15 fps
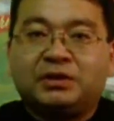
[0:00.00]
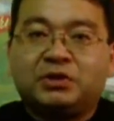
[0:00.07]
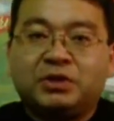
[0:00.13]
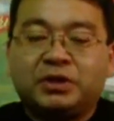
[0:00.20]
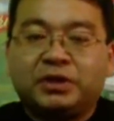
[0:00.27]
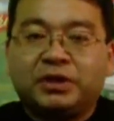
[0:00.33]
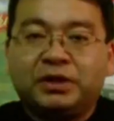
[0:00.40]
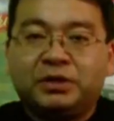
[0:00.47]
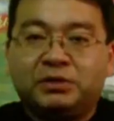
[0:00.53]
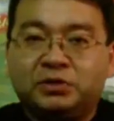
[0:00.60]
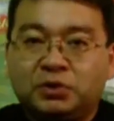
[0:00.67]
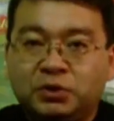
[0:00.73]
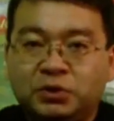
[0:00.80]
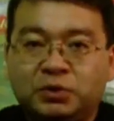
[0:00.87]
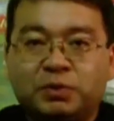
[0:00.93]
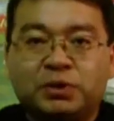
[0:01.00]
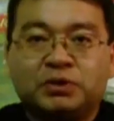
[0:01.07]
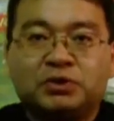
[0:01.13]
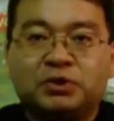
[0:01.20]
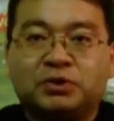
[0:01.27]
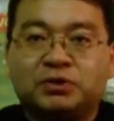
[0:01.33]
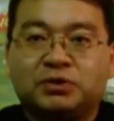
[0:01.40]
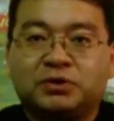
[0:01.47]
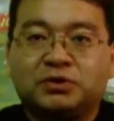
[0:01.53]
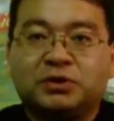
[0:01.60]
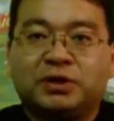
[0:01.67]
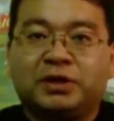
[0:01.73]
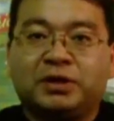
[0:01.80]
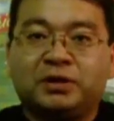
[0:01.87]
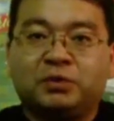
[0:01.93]
Actually, two
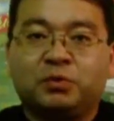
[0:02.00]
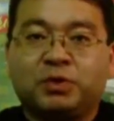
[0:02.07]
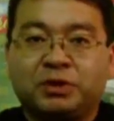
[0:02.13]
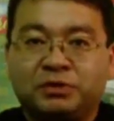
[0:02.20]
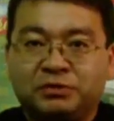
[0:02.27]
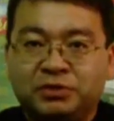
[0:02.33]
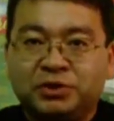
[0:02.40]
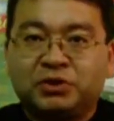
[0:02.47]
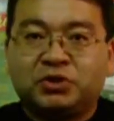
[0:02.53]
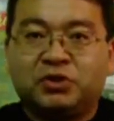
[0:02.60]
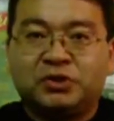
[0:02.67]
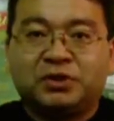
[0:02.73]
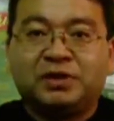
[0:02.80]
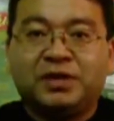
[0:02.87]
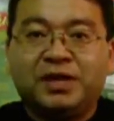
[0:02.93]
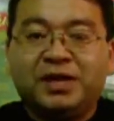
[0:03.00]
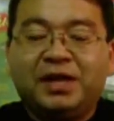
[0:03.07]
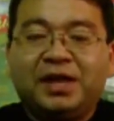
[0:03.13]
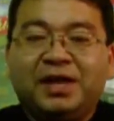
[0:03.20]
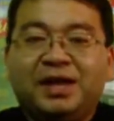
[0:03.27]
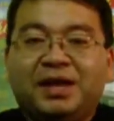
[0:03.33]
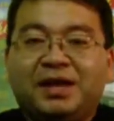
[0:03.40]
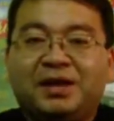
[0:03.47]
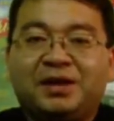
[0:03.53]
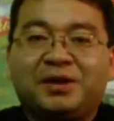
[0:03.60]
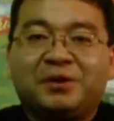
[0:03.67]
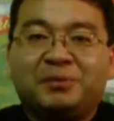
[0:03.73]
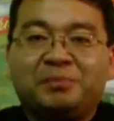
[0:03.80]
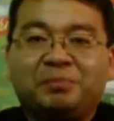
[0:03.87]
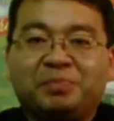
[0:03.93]
sweatshirts and one T-shirt.
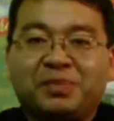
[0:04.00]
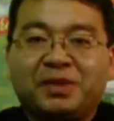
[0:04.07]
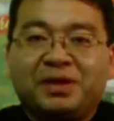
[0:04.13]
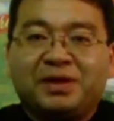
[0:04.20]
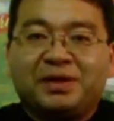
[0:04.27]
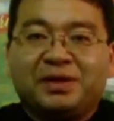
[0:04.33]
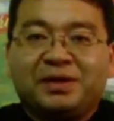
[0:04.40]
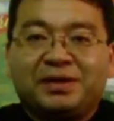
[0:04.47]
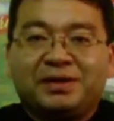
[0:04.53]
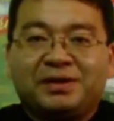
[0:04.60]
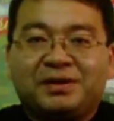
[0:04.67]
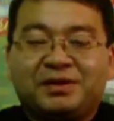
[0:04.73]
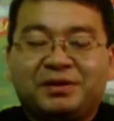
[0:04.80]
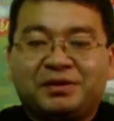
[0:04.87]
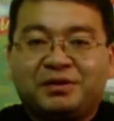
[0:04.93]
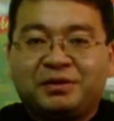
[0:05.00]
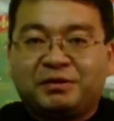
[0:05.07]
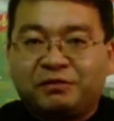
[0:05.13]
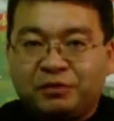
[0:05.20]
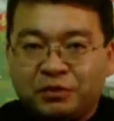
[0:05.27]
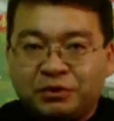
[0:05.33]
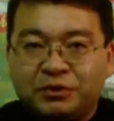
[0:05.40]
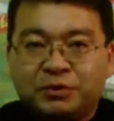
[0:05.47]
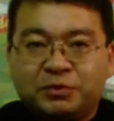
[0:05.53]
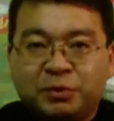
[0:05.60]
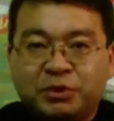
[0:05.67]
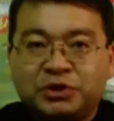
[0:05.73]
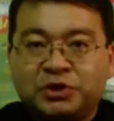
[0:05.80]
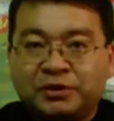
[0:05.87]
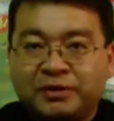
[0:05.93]
Um, uh, the
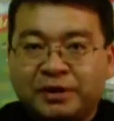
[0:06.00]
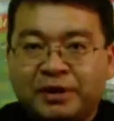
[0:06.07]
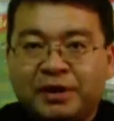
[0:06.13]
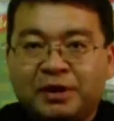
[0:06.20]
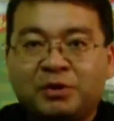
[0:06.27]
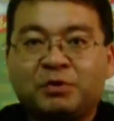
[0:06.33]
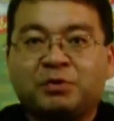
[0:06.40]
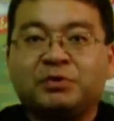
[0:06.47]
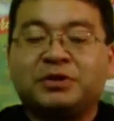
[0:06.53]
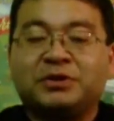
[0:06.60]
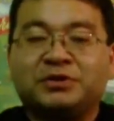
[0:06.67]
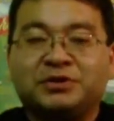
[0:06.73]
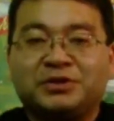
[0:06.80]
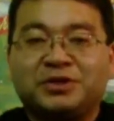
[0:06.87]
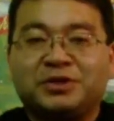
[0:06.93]
first sweatshirt that I own